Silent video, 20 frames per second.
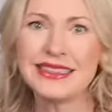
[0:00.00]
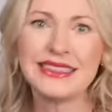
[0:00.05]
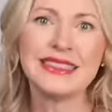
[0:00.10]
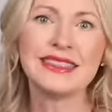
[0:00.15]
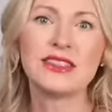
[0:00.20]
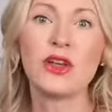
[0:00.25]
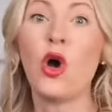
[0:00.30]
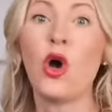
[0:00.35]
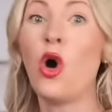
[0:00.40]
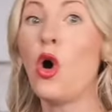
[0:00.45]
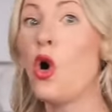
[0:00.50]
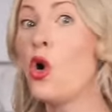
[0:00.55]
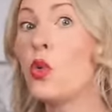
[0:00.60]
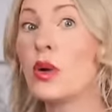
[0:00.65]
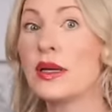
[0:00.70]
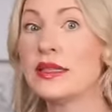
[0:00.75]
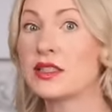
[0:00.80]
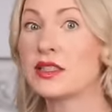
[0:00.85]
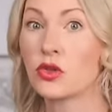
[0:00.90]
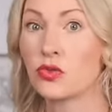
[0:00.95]
is yeah.
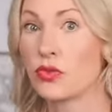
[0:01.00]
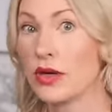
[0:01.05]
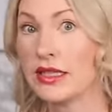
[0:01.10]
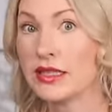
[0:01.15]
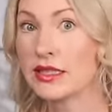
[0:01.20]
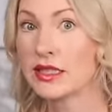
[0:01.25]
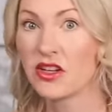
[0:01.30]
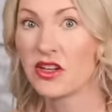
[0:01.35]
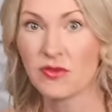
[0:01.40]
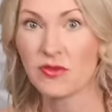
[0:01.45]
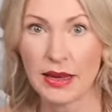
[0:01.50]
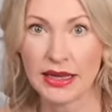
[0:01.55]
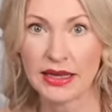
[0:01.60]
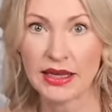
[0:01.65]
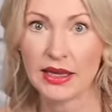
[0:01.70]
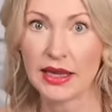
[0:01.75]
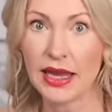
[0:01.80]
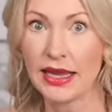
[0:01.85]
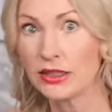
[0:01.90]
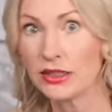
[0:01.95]
always the risk of
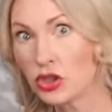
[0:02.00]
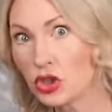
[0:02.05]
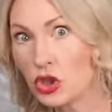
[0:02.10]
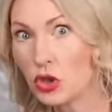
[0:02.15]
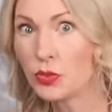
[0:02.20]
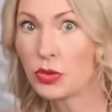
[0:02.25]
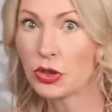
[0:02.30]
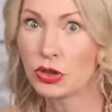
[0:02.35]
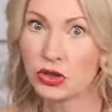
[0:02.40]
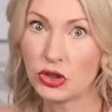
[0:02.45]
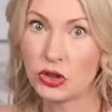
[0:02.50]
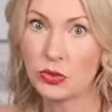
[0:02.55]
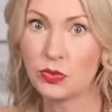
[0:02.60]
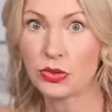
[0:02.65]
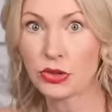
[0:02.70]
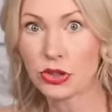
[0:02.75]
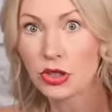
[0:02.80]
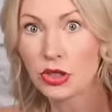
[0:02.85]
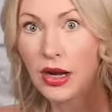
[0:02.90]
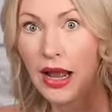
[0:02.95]
making a super
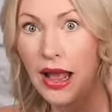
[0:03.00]
duper